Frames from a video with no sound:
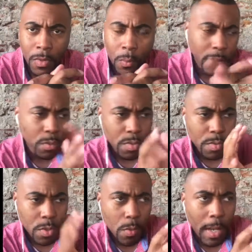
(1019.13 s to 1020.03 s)
When I was
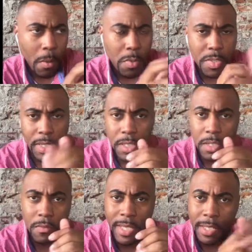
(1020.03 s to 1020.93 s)
2 hours that could
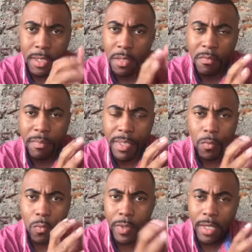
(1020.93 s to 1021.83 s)
have
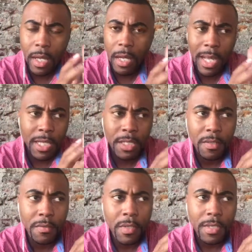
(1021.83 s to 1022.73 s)
been that could
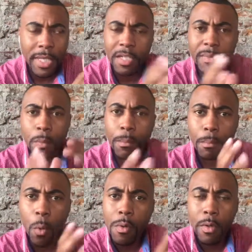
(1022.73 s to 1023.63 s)
have been
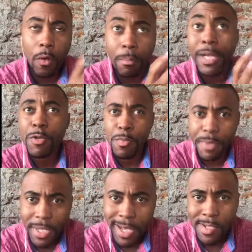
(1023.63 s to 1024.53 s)
more or better
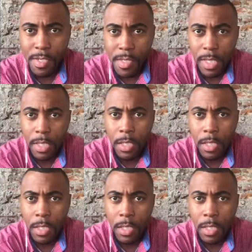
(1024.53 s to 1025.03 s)
spent, I should say.